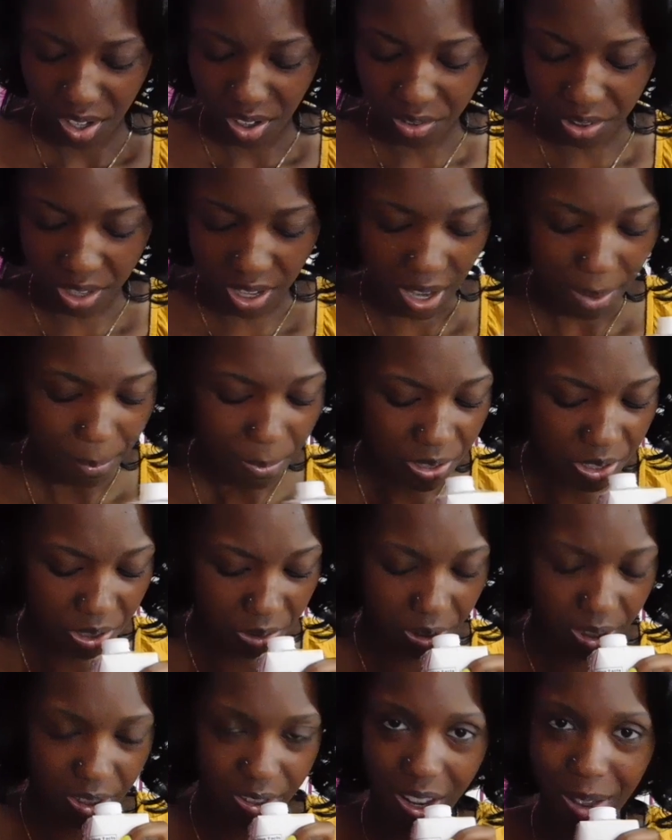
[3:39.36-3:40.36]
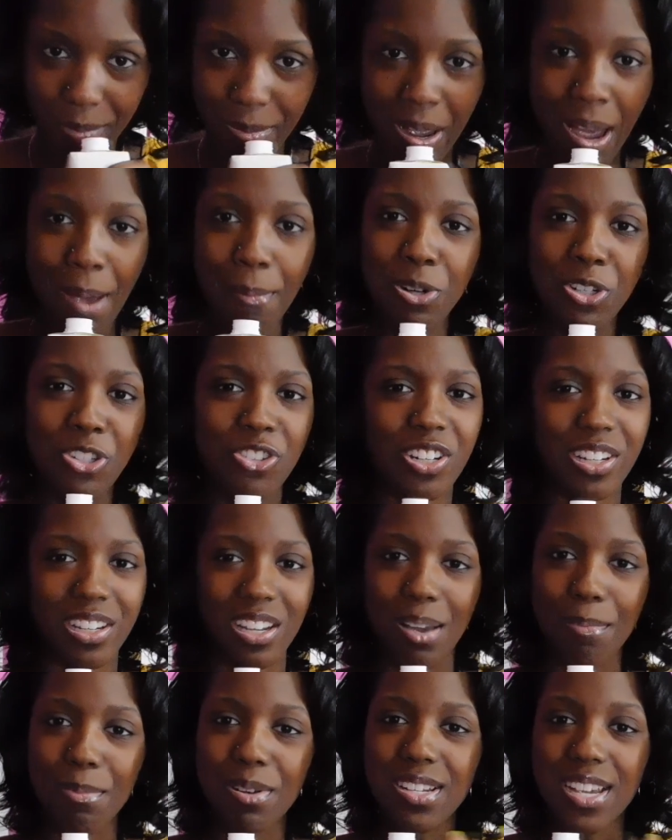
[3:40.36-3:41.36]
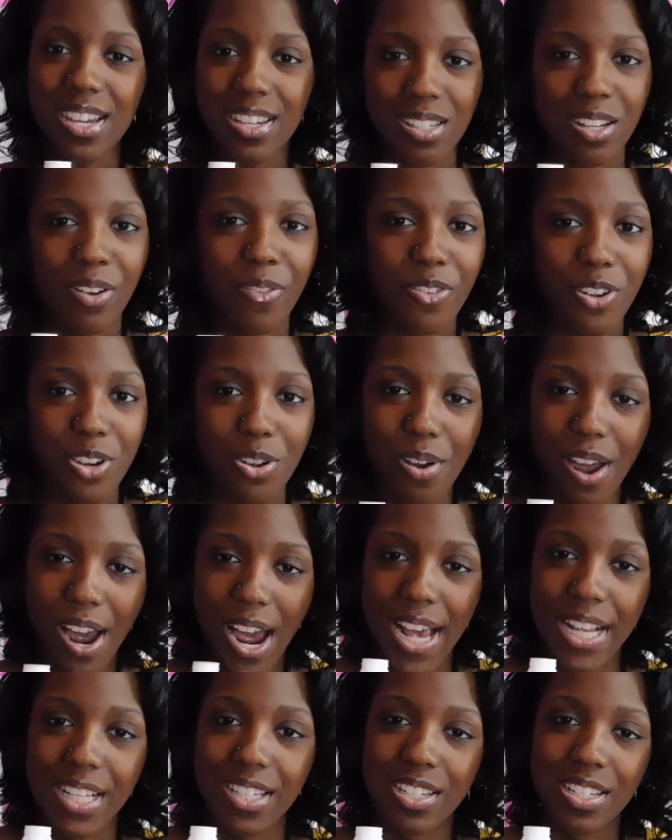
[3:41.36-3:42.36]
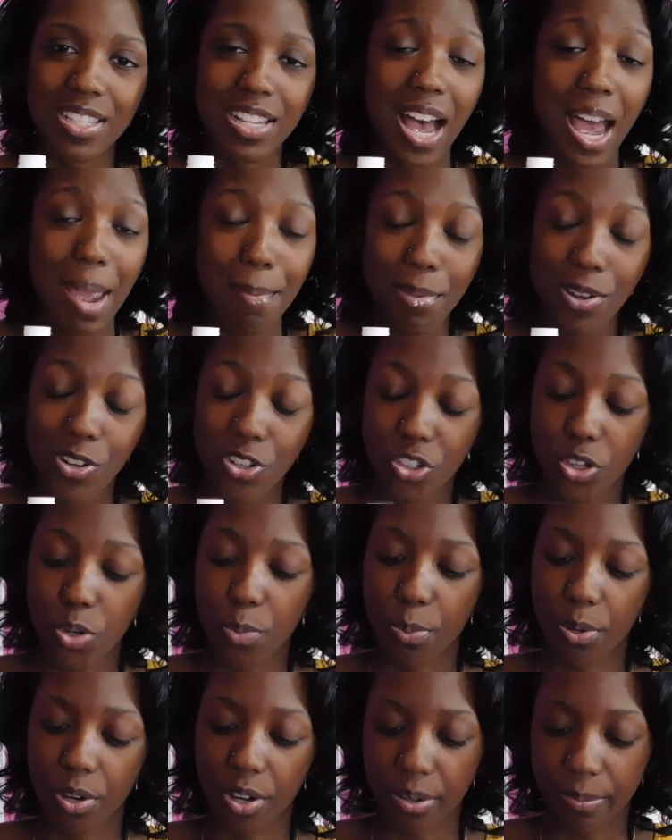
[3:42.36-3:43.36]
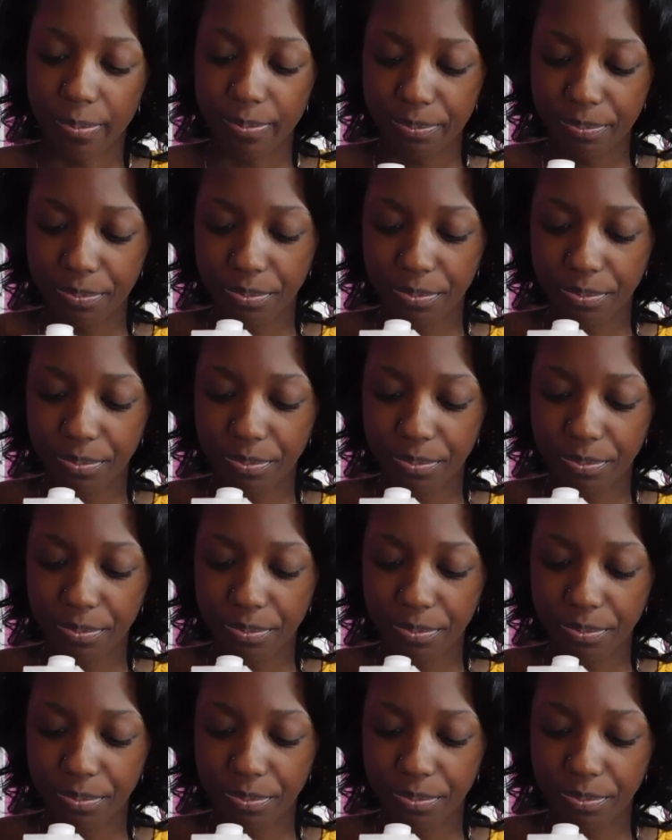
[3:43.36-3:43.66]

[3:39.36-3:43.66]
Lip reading: Okay, I'm gonna do it. I'm gonna drink it. I'm gonna taste it for you guys because I'm a trooper.